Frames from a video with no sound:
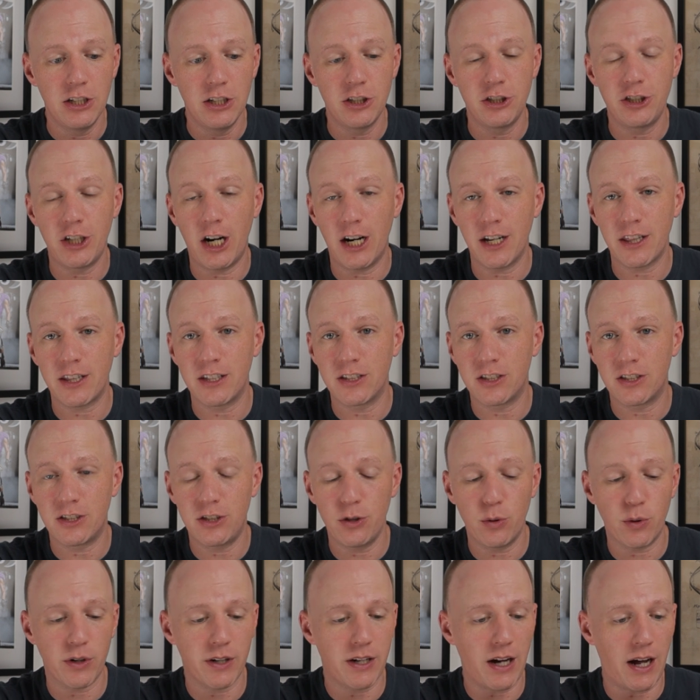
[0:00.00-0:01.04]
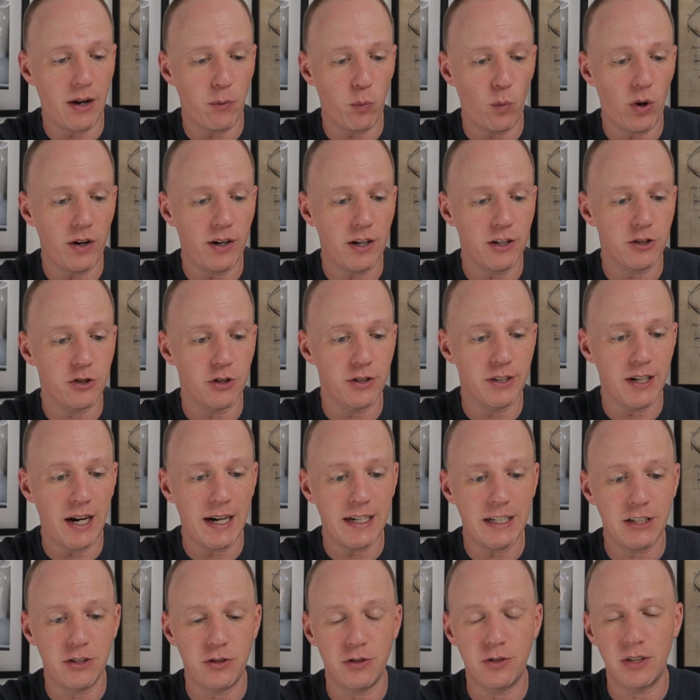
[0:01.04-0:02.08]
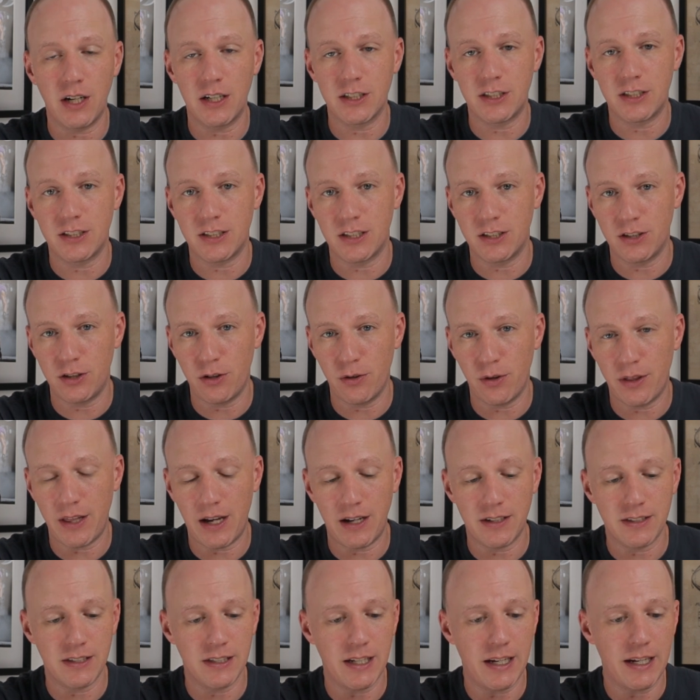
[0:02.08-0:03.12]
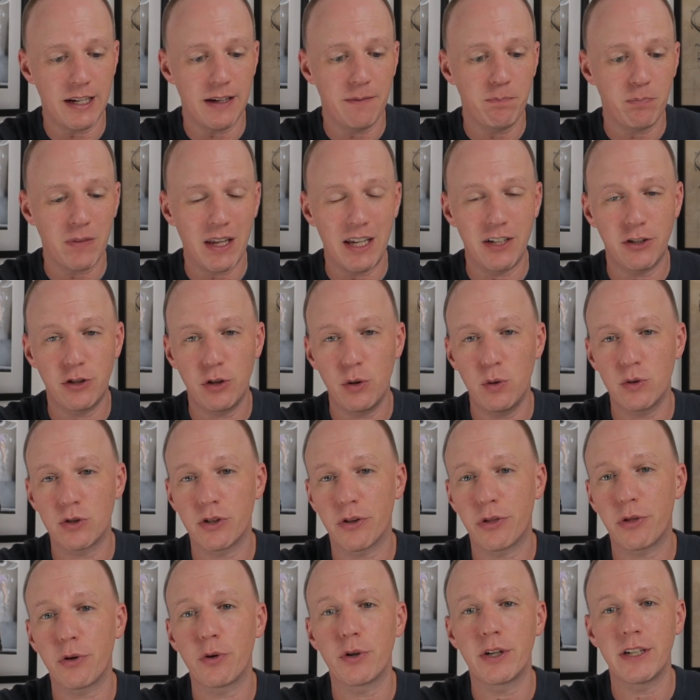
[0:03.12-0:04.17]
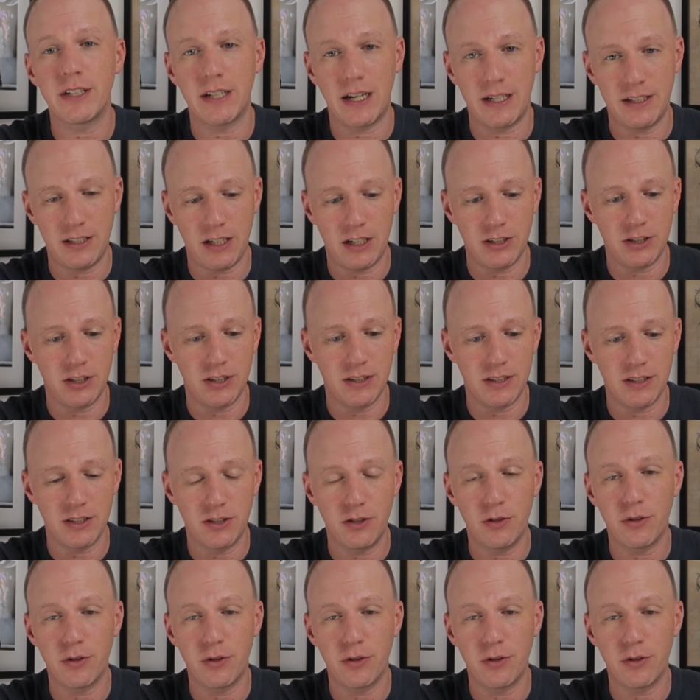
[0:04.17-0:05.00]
Jonathan Stewart got 192 touches in 2008 and 239 touches in